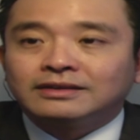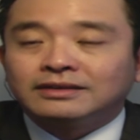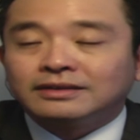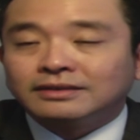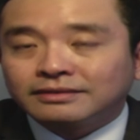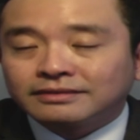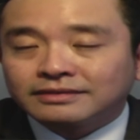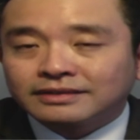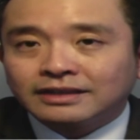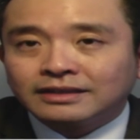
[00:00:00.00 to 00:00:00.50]

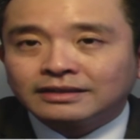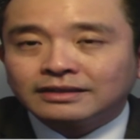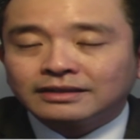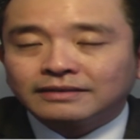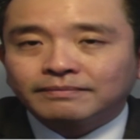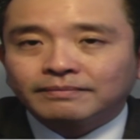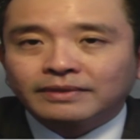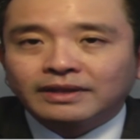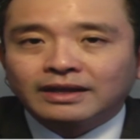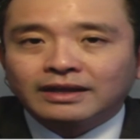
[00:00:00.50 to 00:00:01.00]
Vincent,
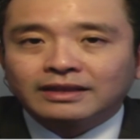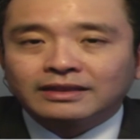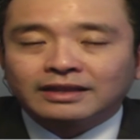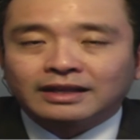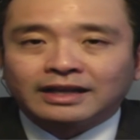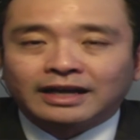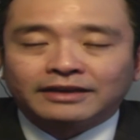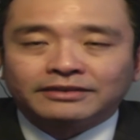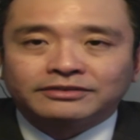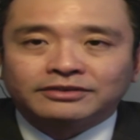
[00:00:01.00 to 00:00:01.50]

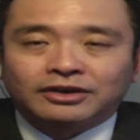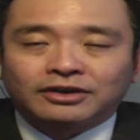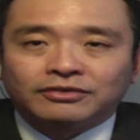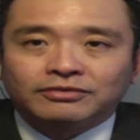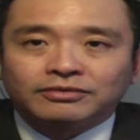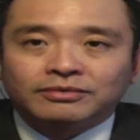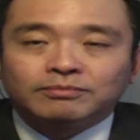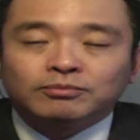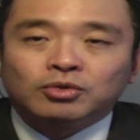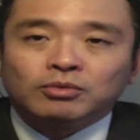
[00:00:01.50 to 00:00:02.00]
the likes of
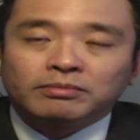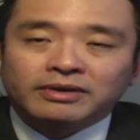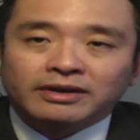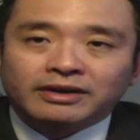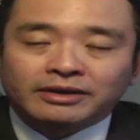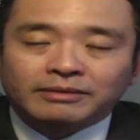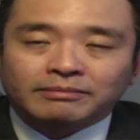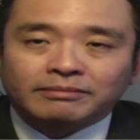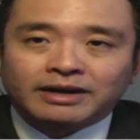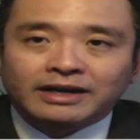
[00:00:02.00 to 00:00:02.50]
Bumi
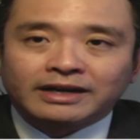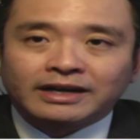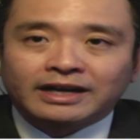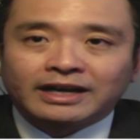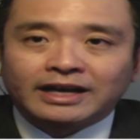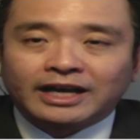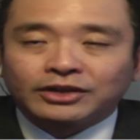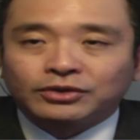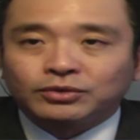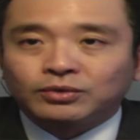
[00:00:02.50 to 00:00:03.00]

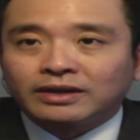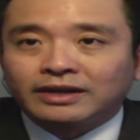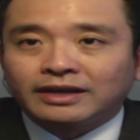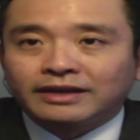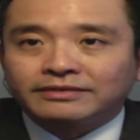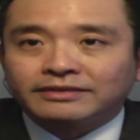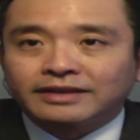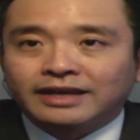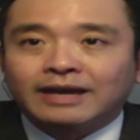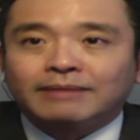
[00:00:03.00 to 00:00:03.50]
Armada, as well as
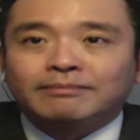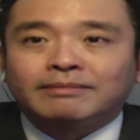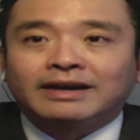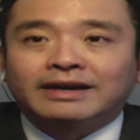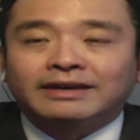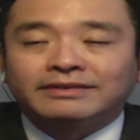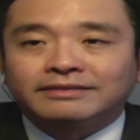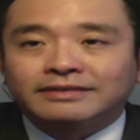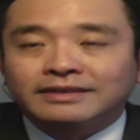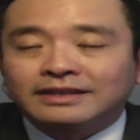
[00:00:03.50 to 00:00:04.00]

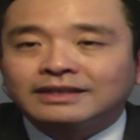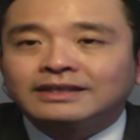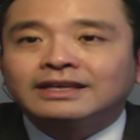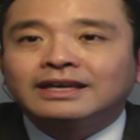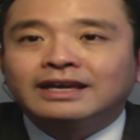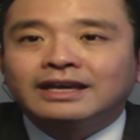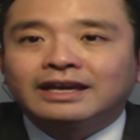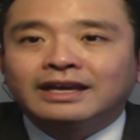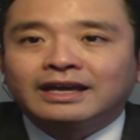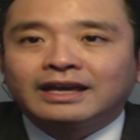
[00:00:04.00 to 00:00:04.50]
MIT.
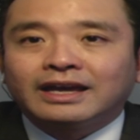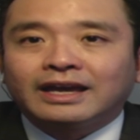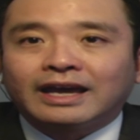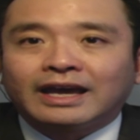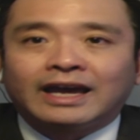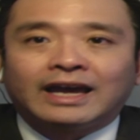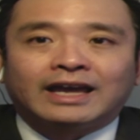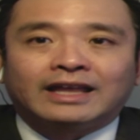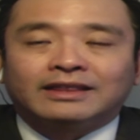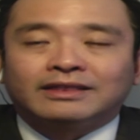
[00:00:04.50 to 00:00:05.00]

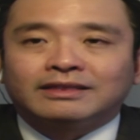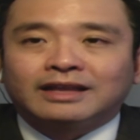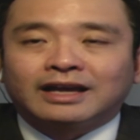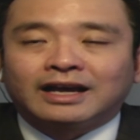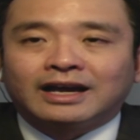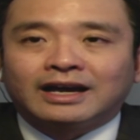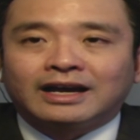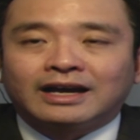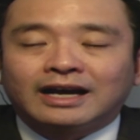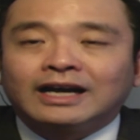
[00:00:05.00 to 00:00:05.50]
And
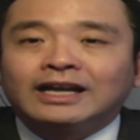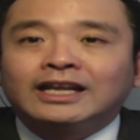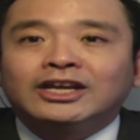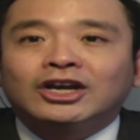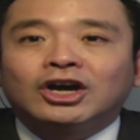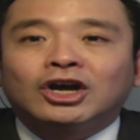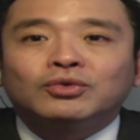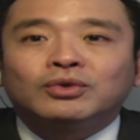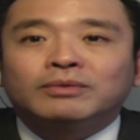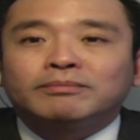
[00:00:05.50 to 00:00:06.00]

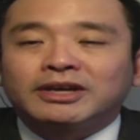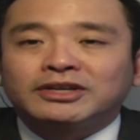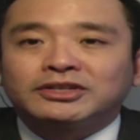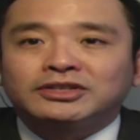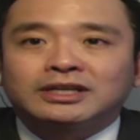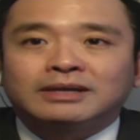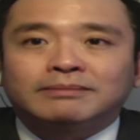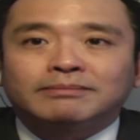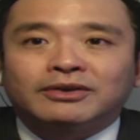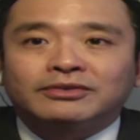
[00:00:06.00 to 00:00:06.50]
earlier on, we
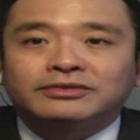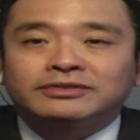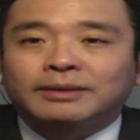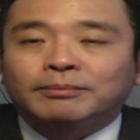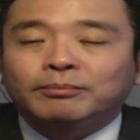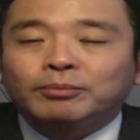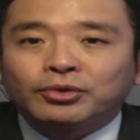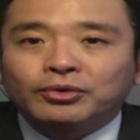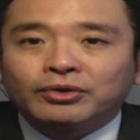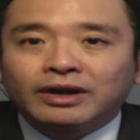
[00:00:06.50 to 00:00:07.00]
mentioned about
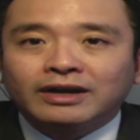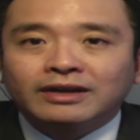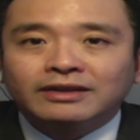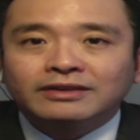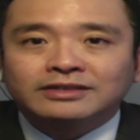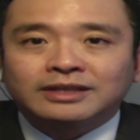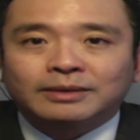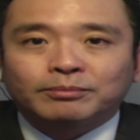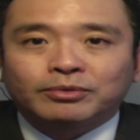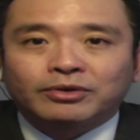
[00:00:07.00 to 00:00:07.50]
Sapura.
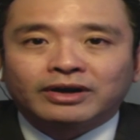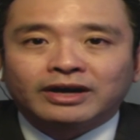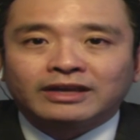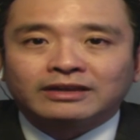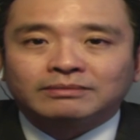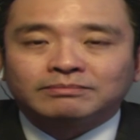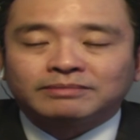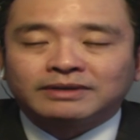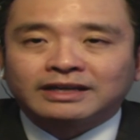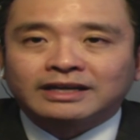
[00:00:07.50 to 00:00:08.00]
Sapura
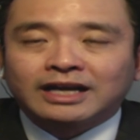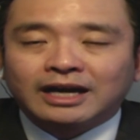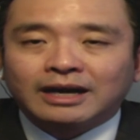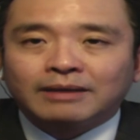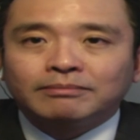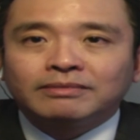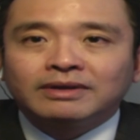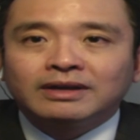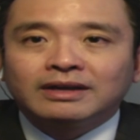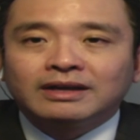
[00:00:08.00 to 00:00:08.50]
has
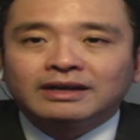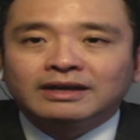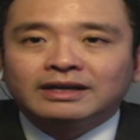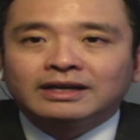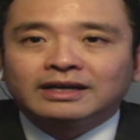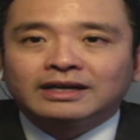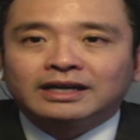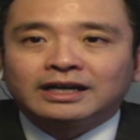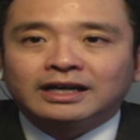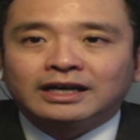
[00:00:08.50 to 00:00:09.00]
become
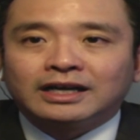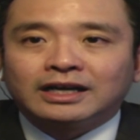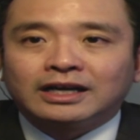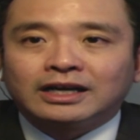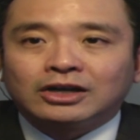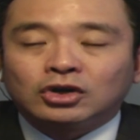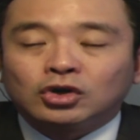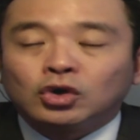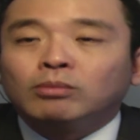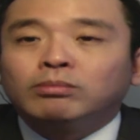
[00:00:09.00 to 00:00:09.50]
a
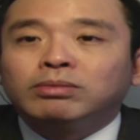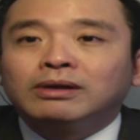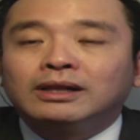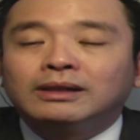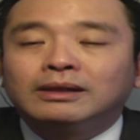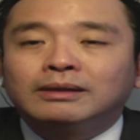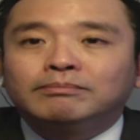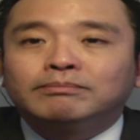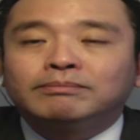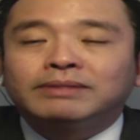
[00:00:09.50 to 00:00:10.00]

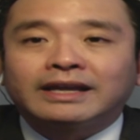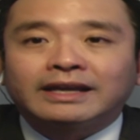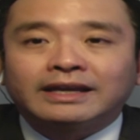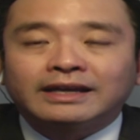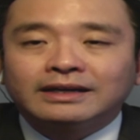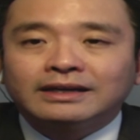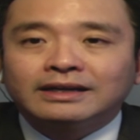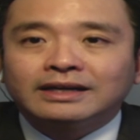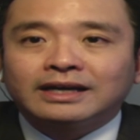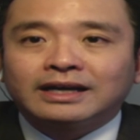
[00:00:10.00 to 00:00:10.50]
global
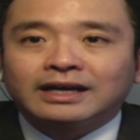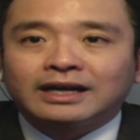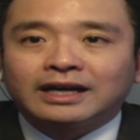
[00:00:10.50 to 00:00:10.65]
player